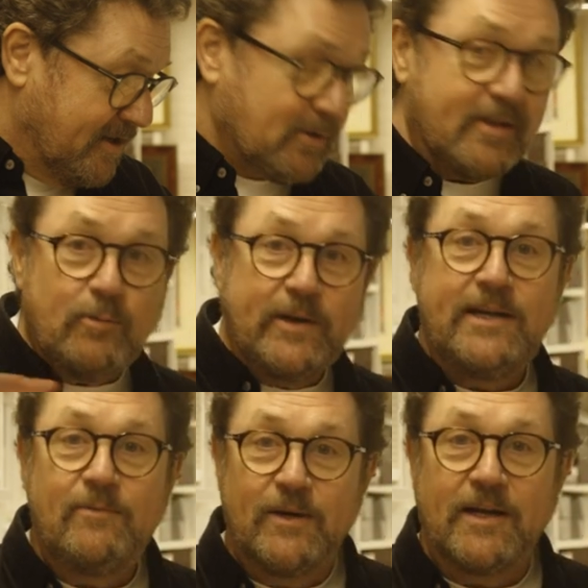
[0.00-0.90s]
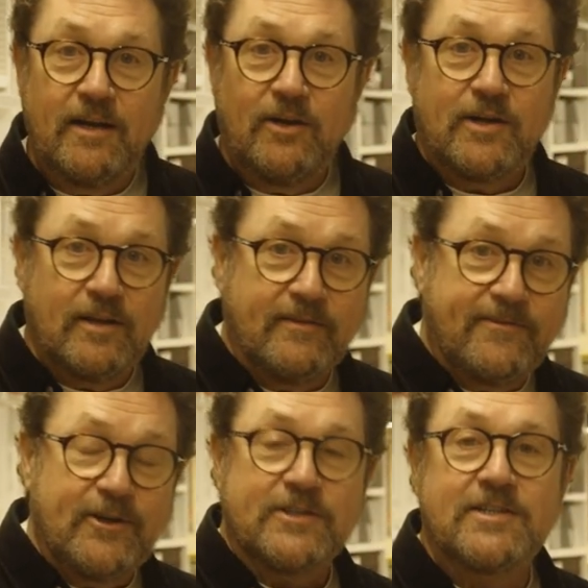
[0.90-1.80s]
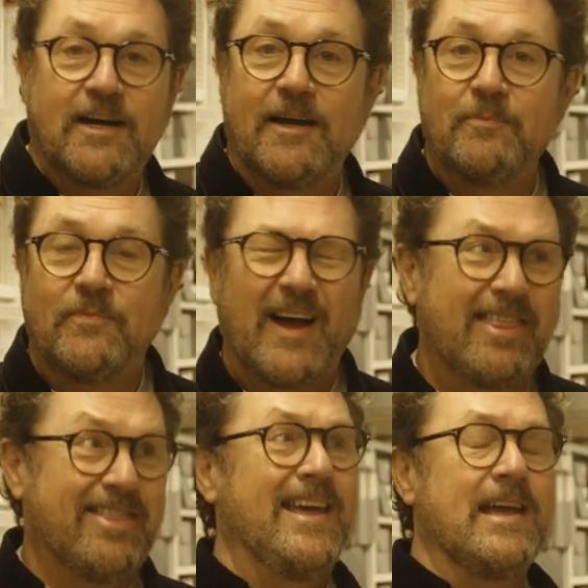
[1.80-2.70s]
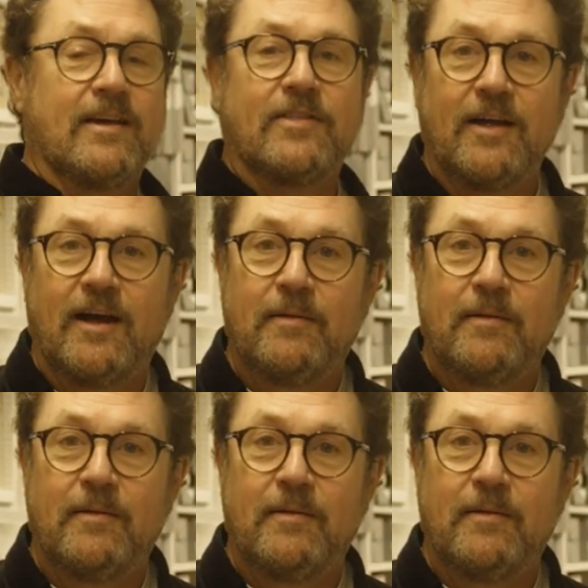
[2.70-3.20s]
So I think we're going to look at the first time, I think, that I